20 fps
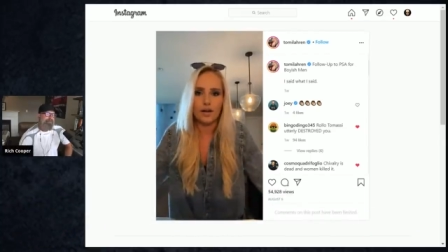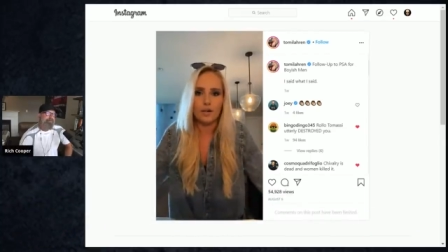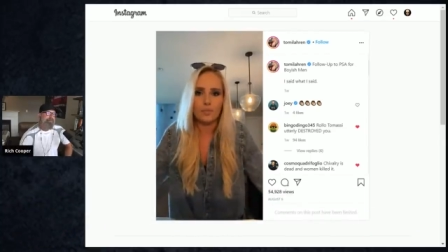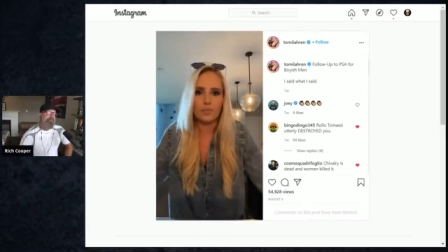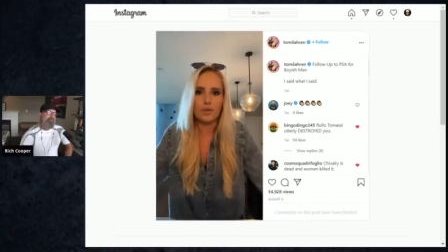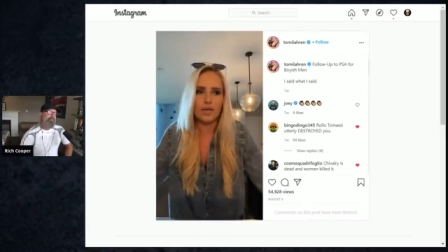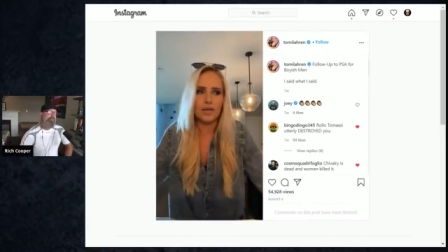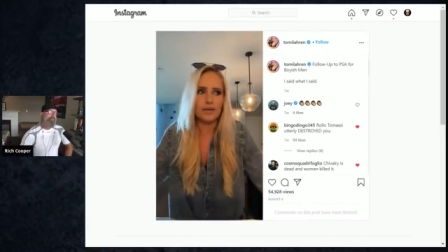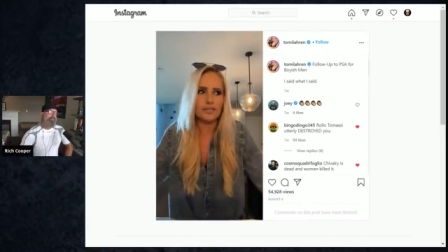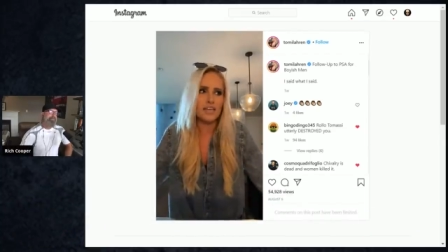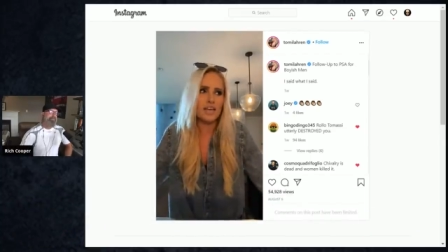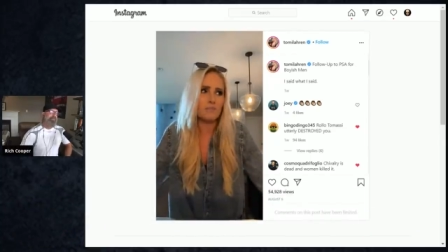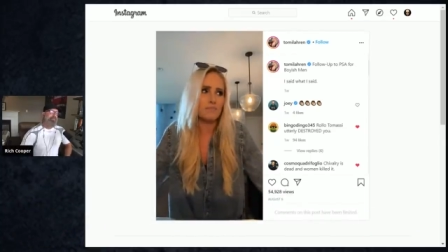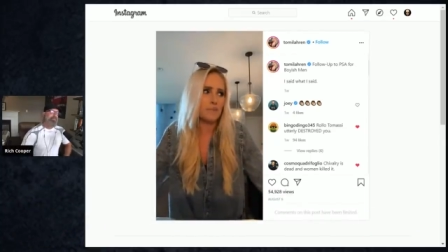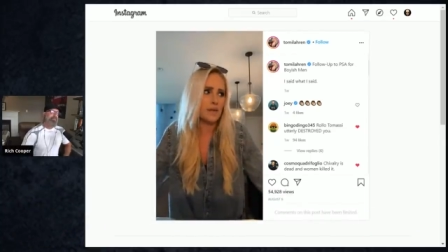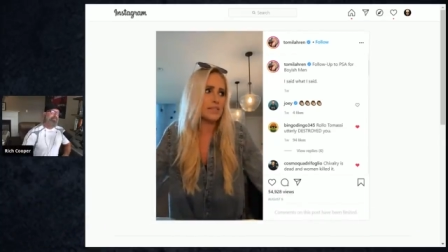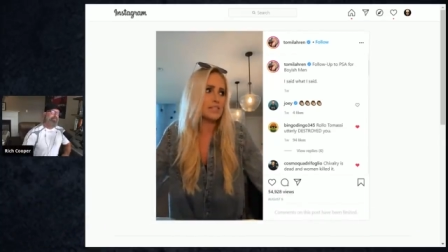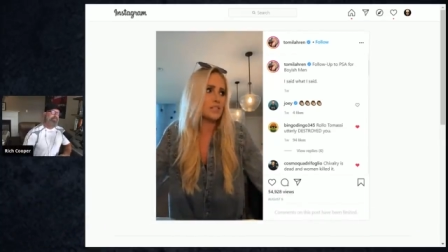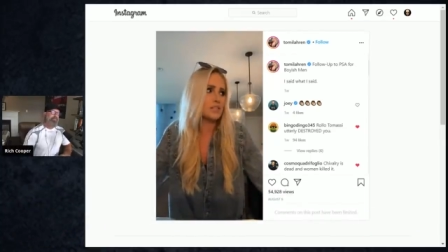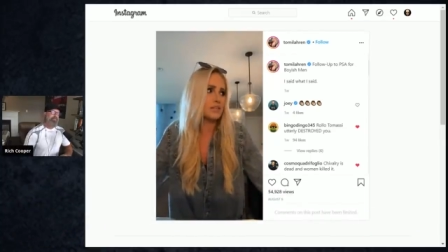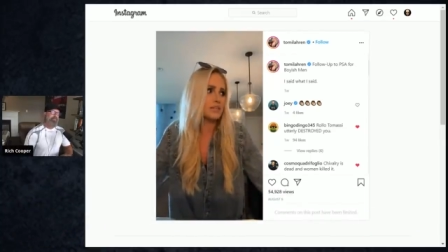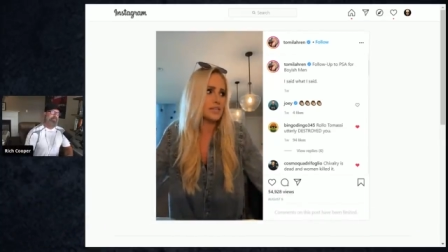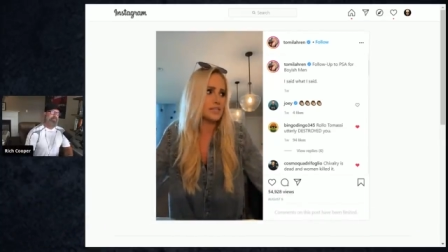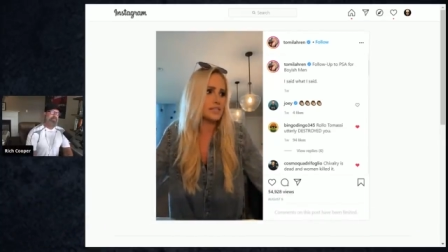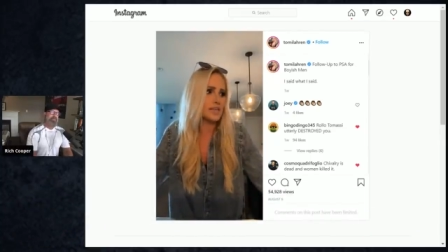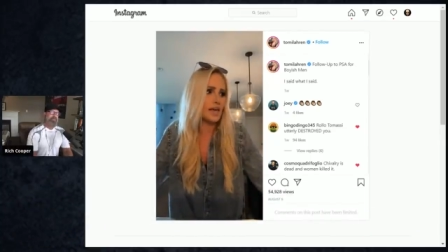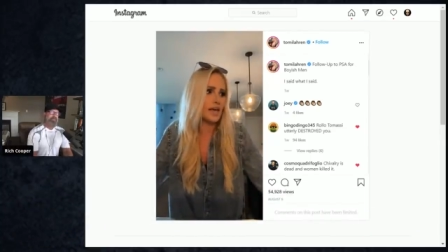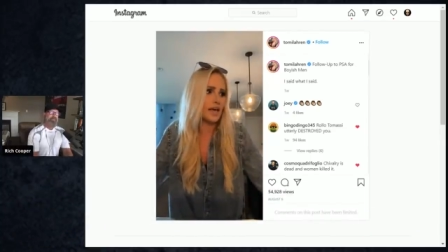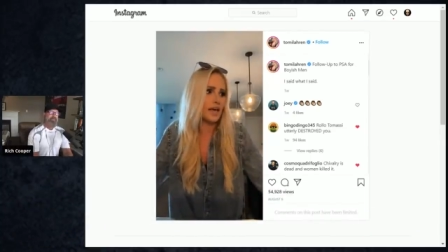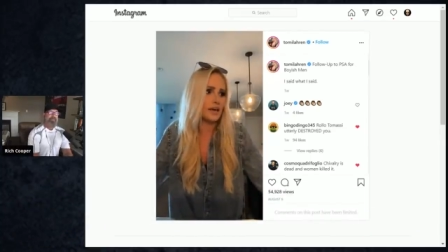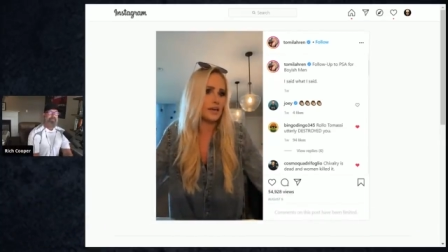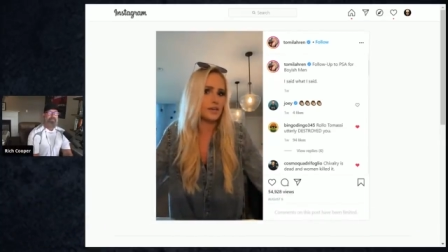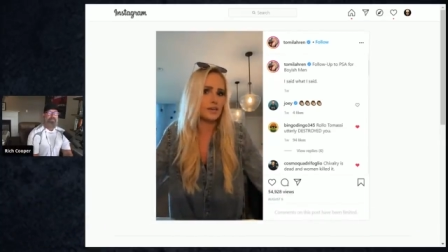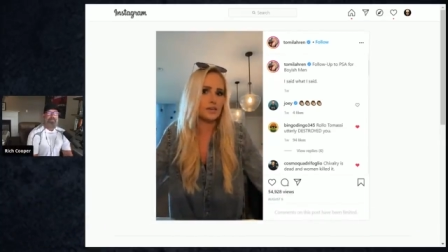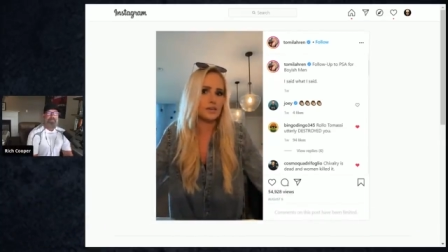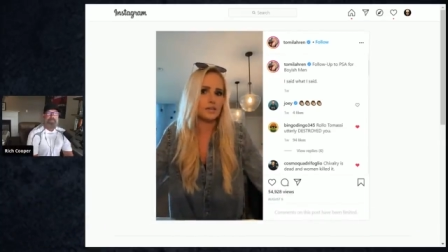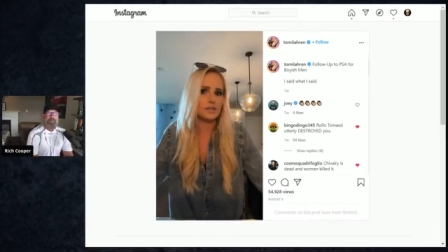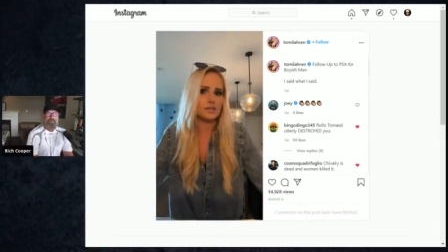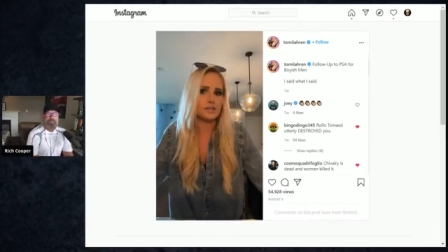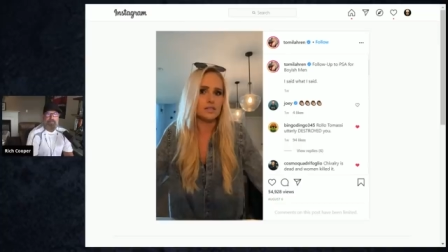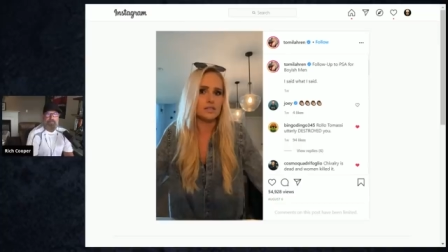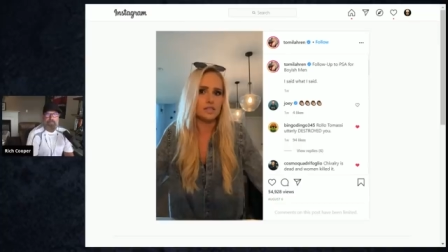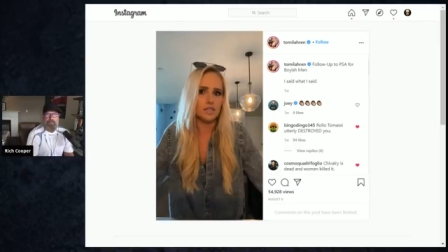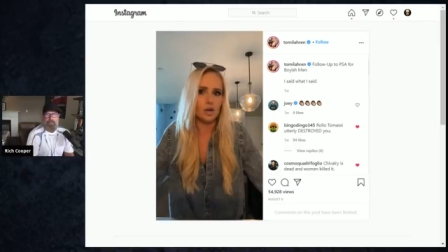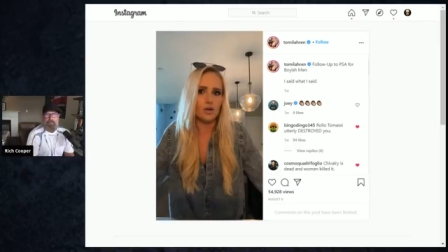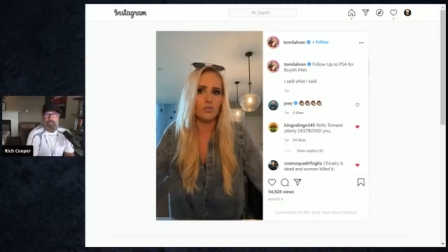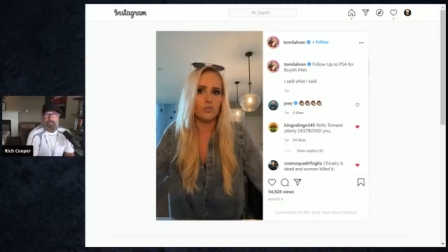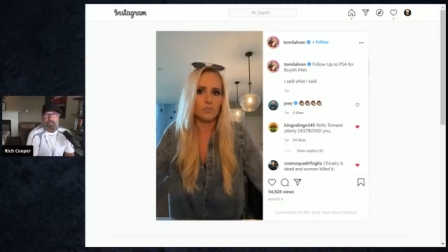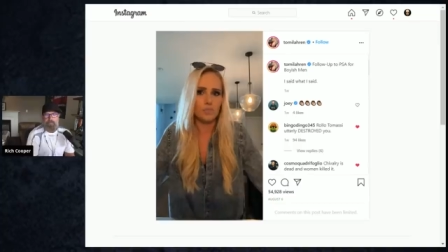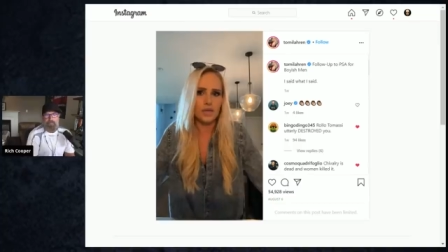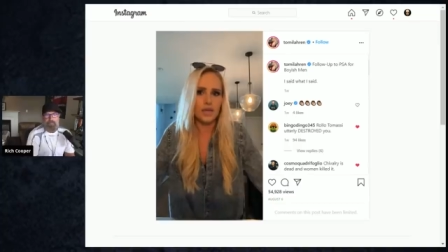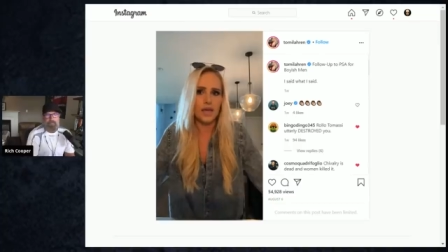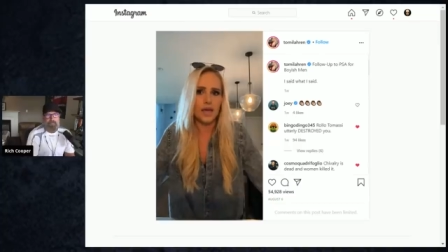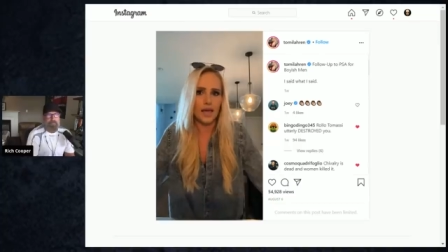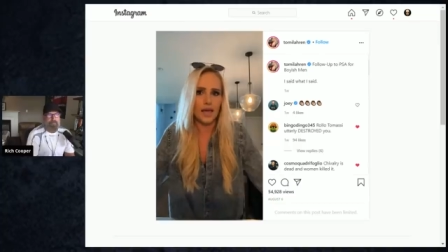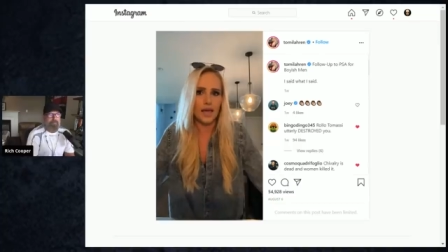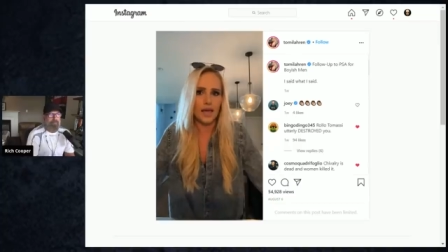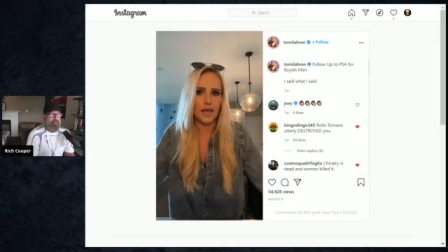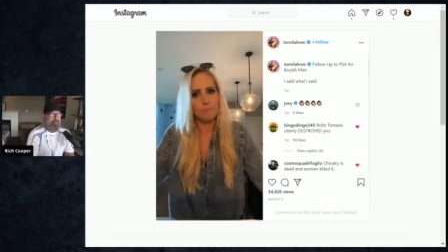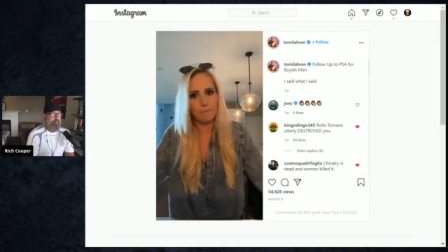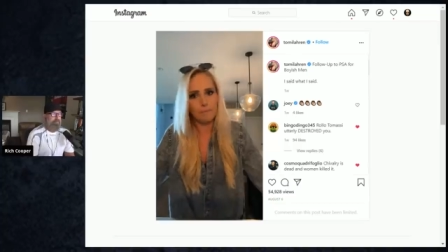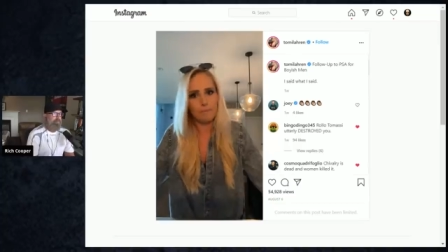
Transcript: because I basically said, don't be a.